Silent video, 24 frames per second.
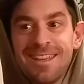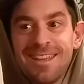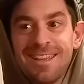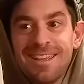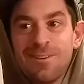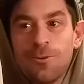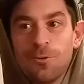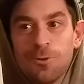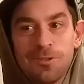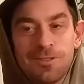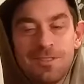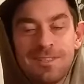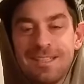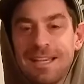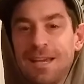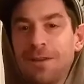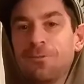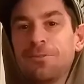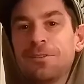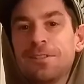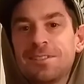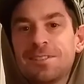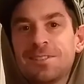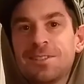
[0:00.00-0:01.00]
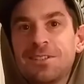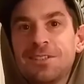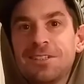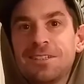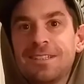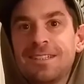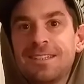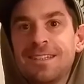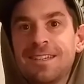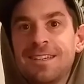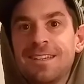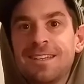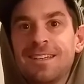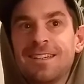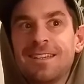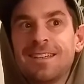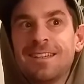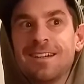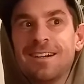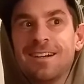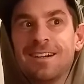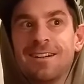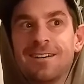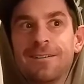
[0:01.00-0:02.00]
or sound as good.
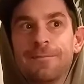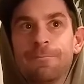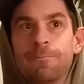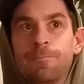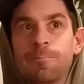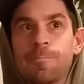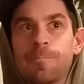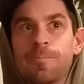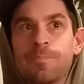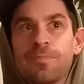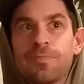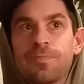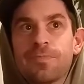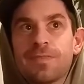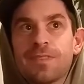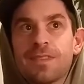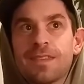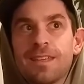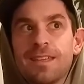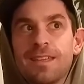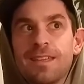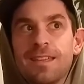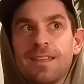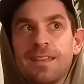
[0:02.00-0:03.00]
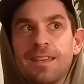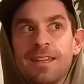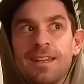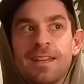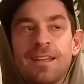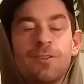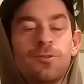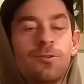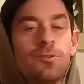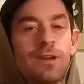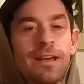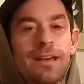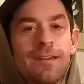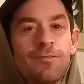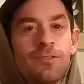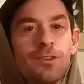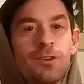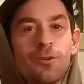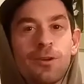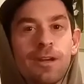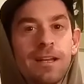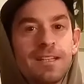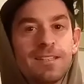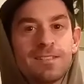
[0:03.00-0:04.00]
And I don't have the
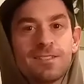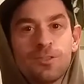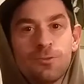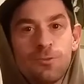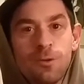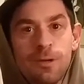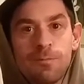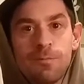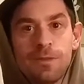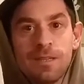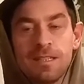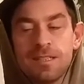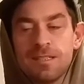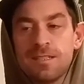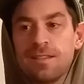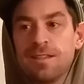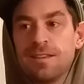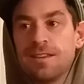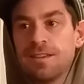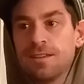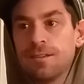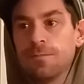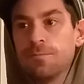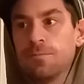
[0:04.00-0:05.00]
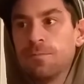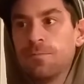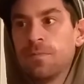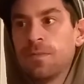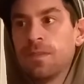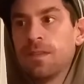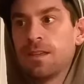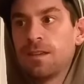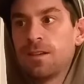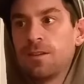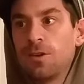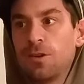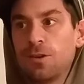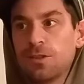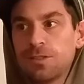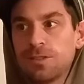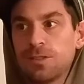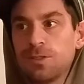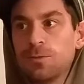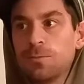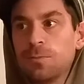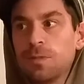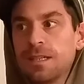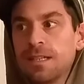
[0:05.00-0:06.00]
greatest equipment
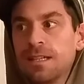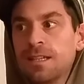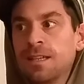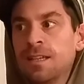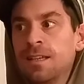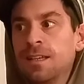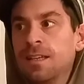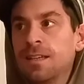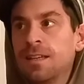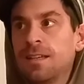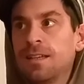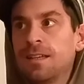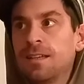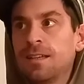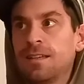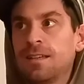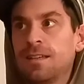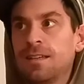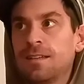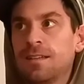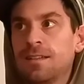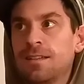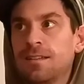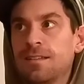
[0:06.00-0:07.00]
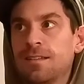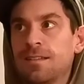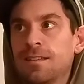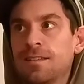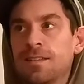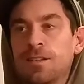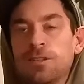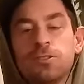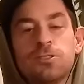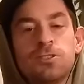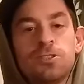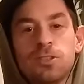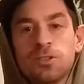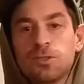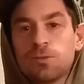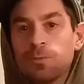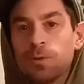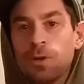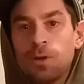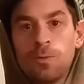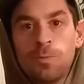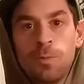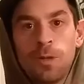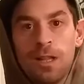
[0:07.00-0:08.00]
also, but there's just
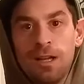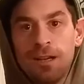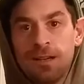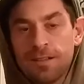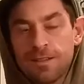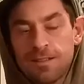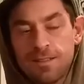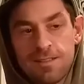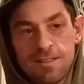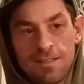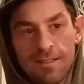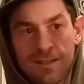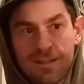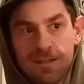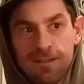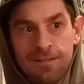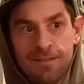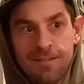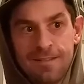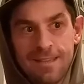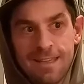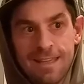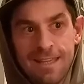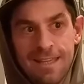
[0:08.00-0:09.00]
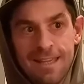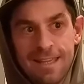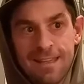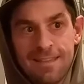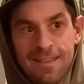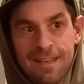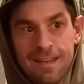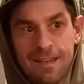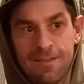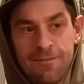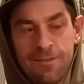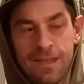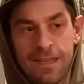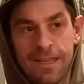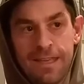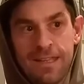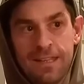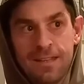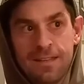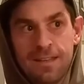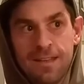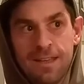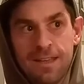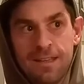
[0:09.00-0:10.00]
roadblocks that I've
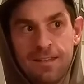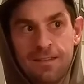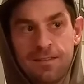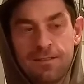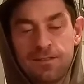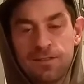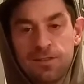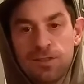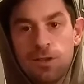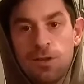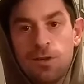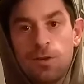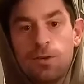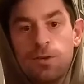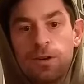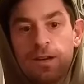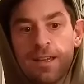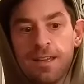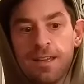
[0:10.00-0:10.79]
hit. And so